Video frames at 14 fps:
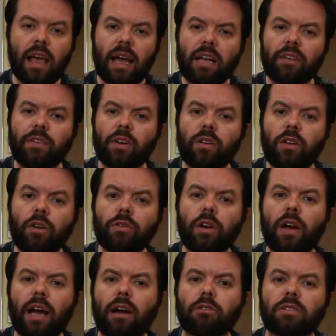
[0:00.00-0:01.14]
And if you don't know
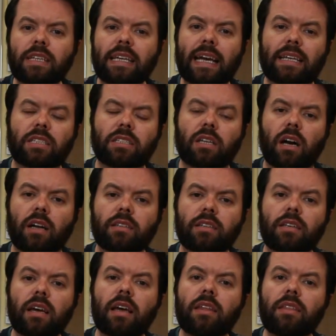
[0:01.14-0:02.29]
how to get started,
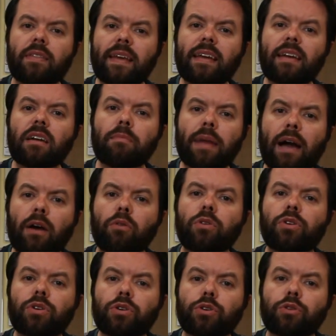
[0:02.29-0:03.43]
think about
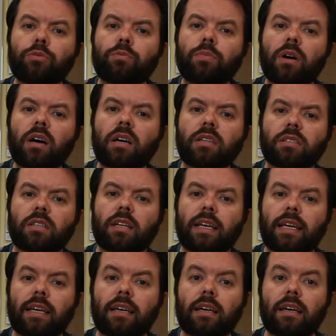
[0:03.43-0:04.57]
you personally.